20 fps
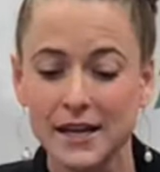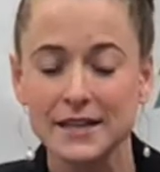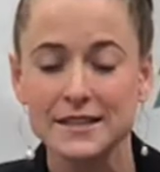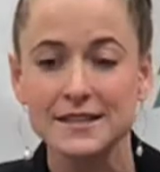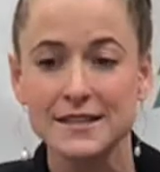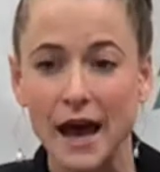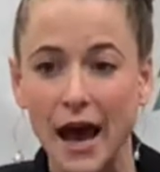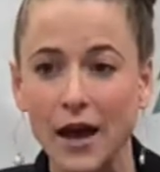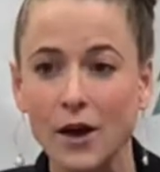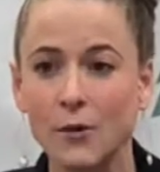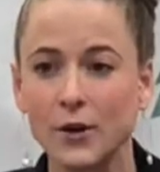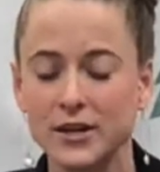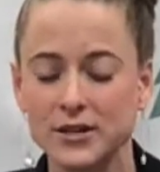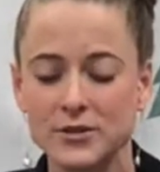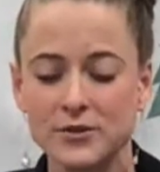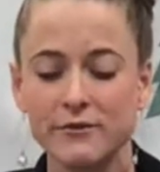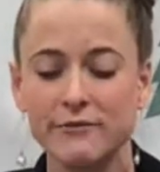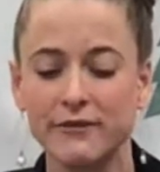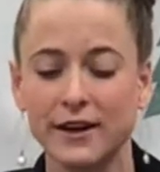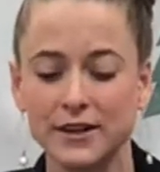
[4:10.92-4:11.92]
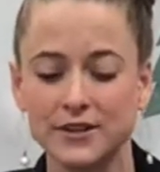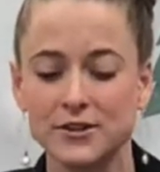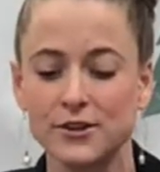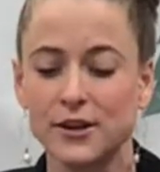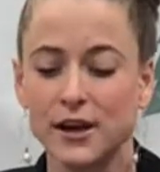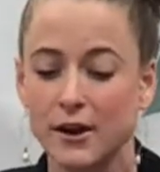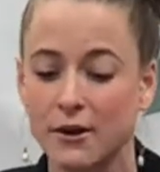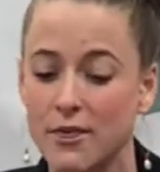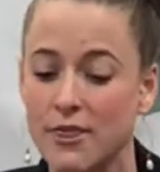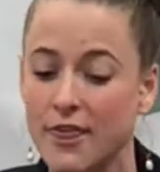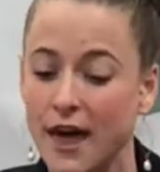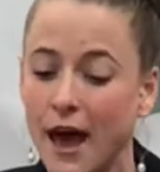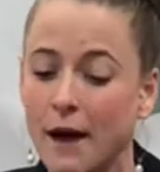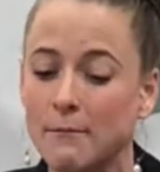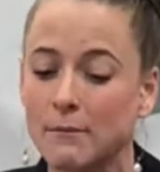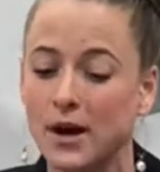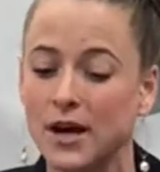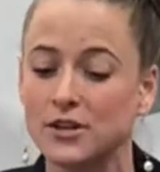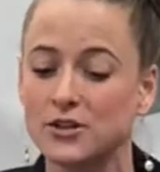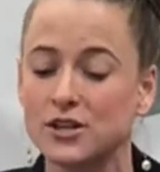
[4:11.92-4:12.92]
It's not going to affect your care that
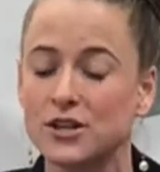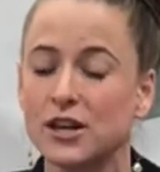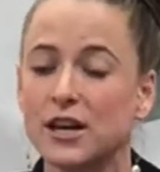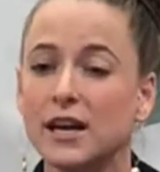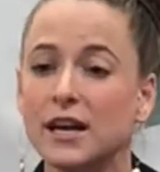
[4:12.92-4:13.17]
much.